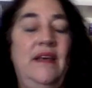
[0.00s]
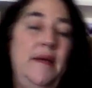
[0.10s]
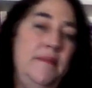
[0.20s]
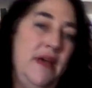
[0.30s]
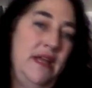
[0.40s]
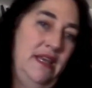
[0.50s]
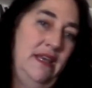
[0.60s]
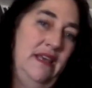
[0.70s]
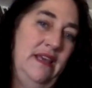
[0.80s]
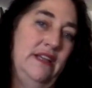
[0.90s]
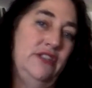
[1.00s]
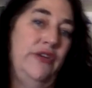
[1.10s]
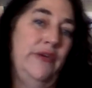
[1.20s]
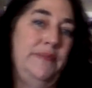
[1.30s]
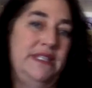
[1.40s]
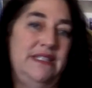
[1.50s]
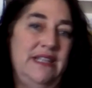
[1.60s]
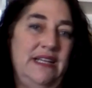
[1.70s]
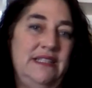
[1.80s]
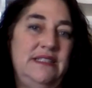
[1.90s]
money, Joy of
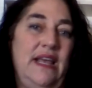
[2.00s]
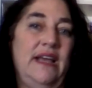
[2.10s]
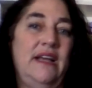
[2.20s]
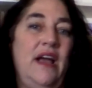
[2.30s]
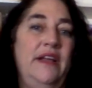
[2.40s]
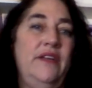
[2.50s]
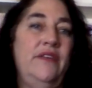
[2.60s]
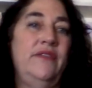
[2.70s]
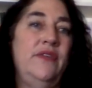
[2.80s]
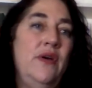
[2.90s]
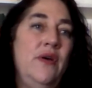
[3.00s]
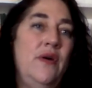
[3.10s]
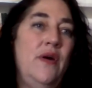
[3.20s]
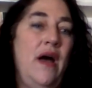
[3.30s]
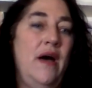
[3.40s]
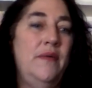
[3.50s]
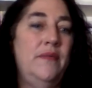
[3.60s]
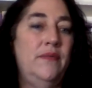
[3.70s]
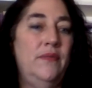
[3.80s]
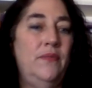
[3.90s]
Business, and kind of
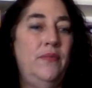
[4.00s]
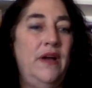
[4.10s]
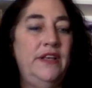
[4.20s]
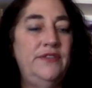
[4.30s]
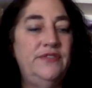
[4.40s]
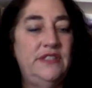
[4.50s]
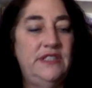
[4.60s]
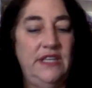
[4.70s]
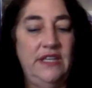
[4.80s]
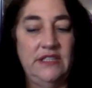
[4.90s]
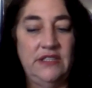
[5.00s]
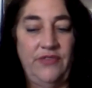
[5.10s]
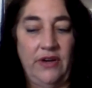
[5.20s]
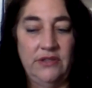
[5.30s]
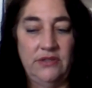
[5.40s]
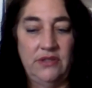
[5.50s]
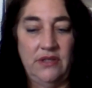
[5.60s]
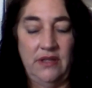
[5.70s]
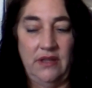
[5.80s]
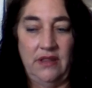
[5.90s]
what you've seen as far as
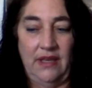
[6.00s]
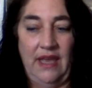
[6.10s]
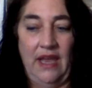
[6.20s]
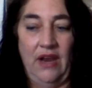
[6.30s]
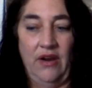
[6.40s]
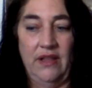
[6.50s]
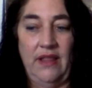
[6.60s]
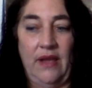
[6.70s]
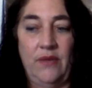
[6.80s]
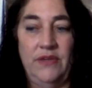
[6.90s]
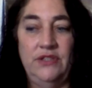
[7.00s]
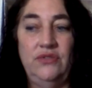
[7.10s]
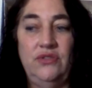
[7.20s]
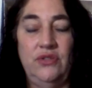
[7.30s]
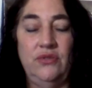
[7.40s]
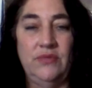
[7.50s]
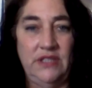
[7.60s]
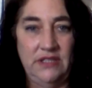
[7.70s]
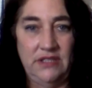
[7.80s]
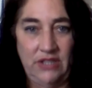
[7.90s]
the carrot, like when you do
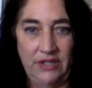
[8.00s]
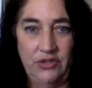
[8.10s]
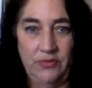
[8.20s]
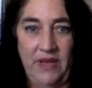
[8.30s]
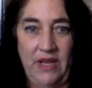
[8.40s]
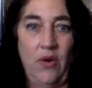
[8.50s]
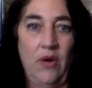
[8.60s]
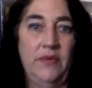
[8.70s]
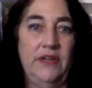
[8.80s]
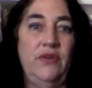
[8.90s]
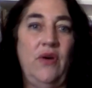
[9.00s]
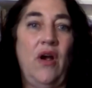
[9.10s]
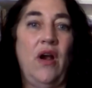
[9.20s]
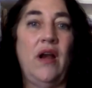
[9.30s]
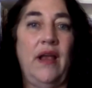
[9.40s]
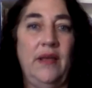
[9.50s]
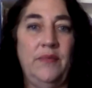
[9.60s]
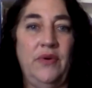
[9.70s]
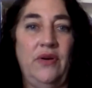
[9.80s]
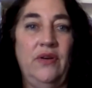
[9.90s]
release judgment, or when you are
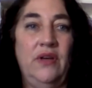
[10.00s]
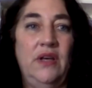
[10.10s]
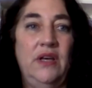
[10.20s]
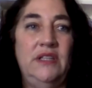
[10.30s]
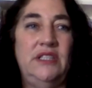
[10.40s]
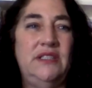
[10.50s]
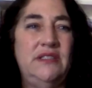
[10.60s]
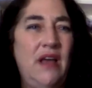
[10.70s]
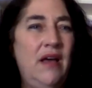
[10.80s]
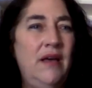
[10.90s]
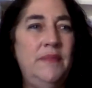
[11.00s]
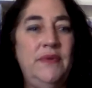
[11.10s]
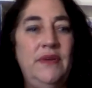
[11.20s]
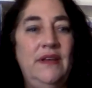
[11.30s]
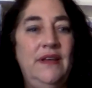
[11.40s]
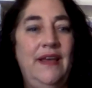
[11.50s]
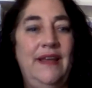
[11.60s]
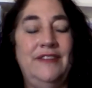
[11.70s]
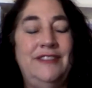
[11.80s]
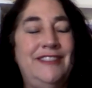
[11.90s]
able to stop.
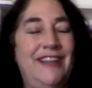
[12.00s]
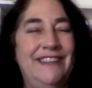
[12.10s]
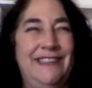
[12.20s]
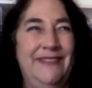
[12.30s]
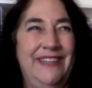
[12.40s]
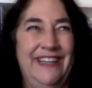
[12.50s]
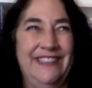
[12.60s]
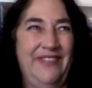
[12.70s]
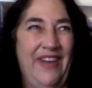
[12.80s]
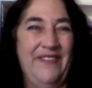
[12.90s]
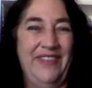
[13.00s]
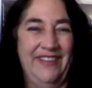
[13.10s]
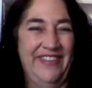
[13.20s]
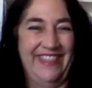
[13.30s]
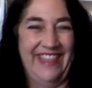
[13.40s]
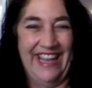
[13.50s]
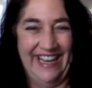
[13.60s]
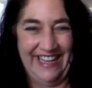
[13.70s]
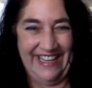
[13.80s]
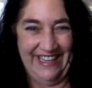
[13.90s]
And I was just talking to someone else about being
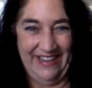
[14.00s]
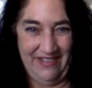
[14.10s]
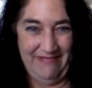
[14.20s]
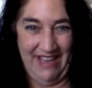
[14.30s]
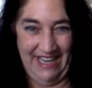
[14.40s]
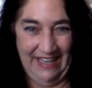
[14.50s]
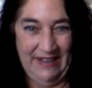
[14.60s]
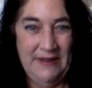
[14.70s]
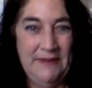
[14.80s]
pathetic with money.